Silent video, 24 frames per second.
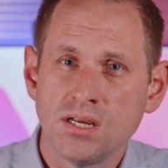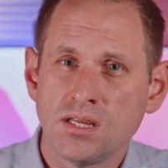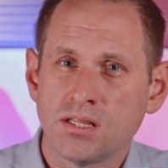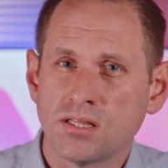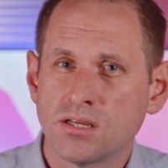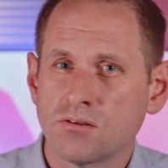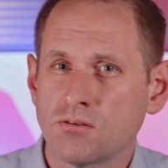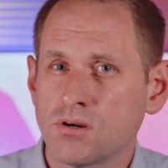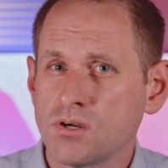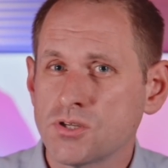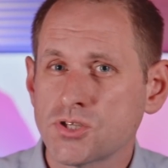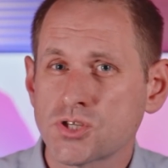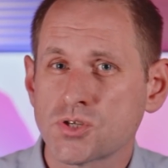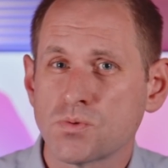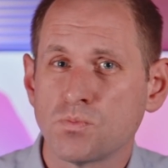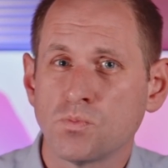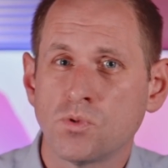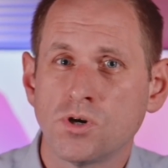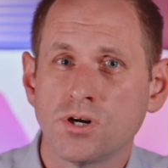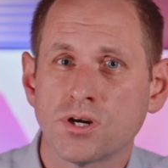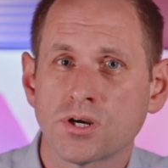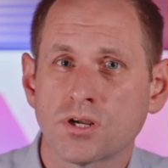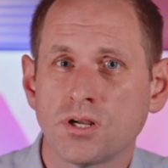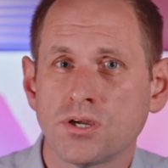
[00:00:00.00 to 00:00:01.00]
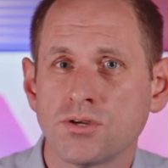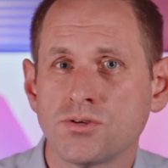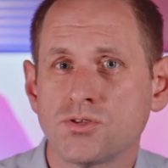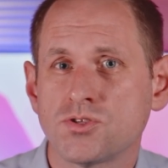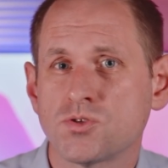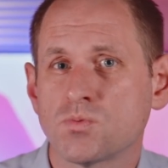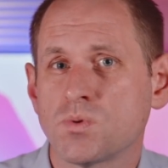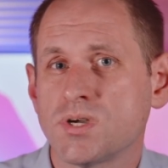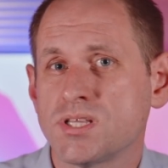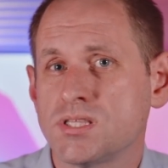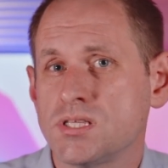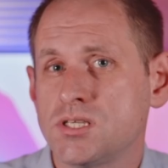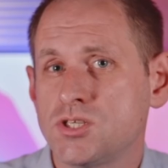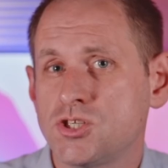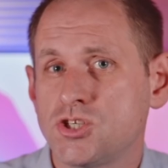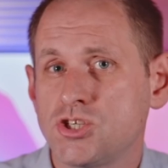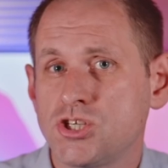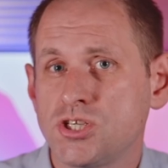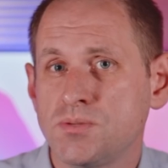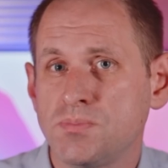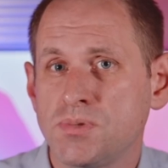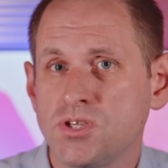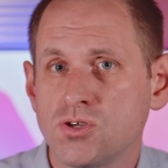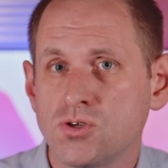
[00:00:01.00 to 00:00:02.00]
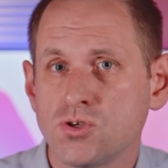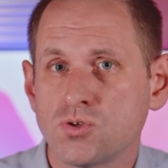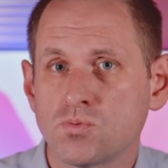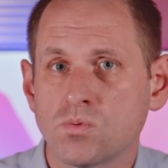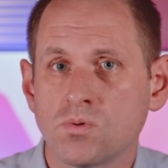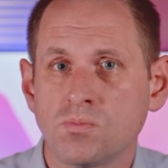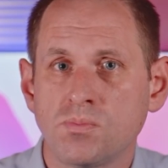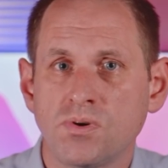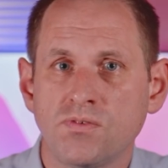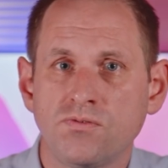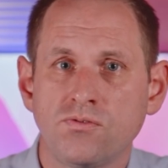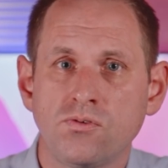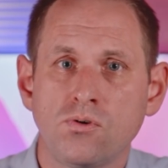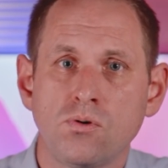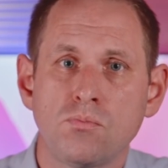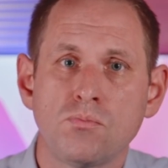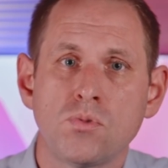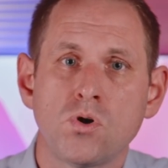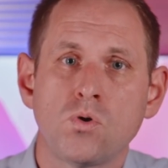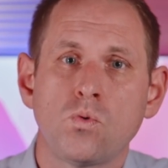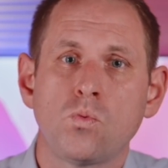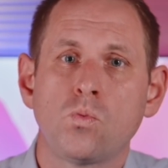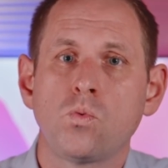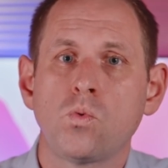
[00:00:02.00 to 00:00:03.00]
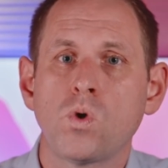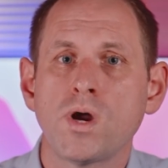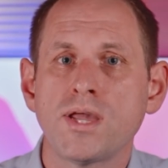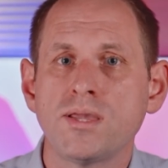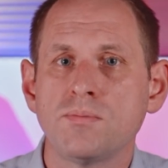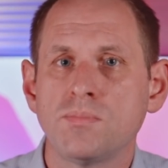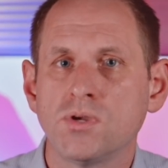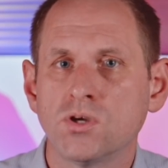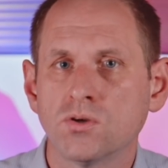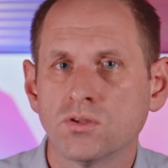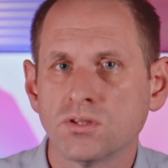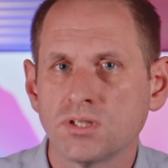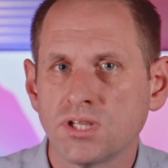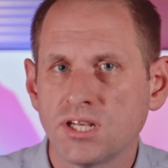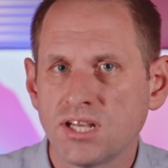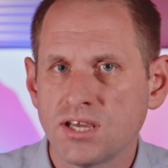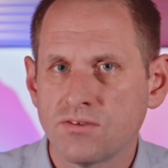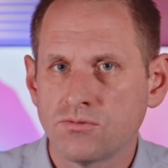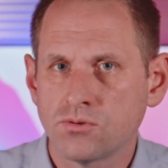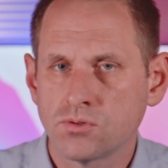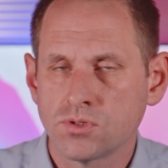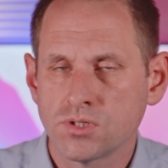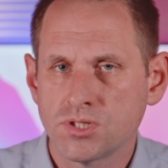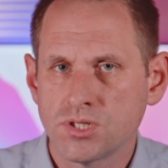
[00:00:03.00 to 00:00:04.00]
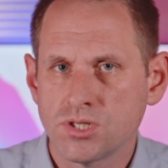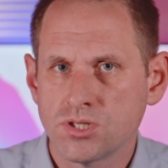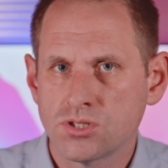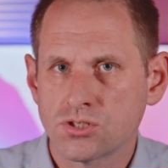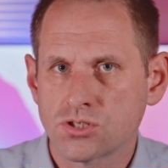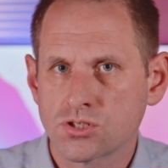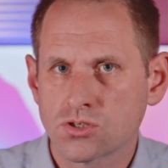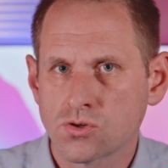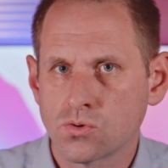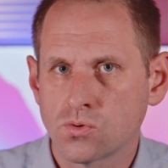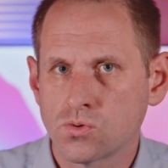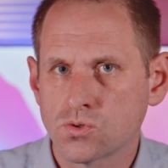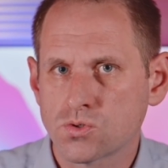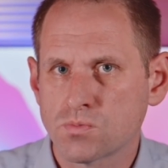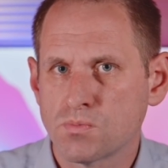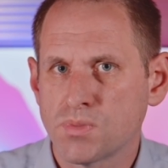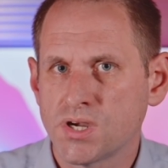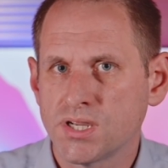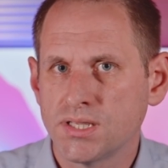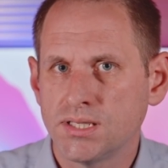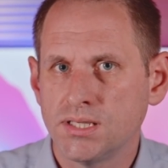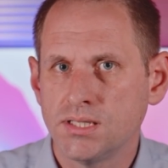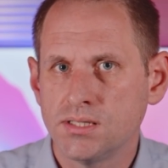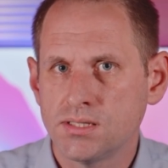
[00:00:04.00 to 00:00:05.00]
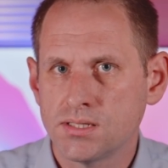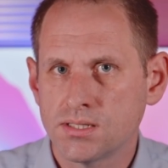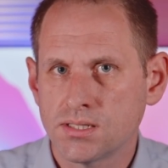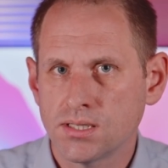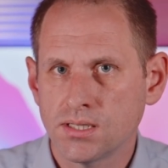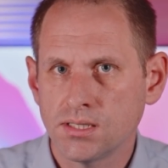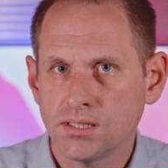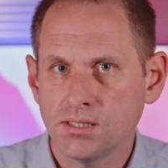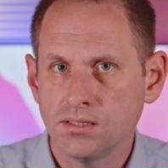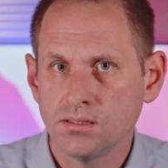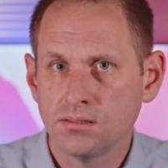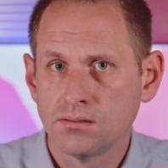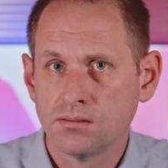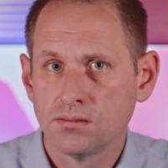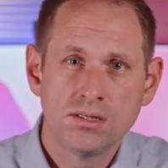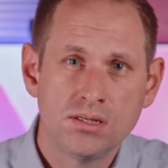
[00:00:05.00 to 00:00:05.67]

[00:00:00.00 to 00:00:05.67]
there are some workloads where these GPUs will perform way beyond the level that these scores might indicate.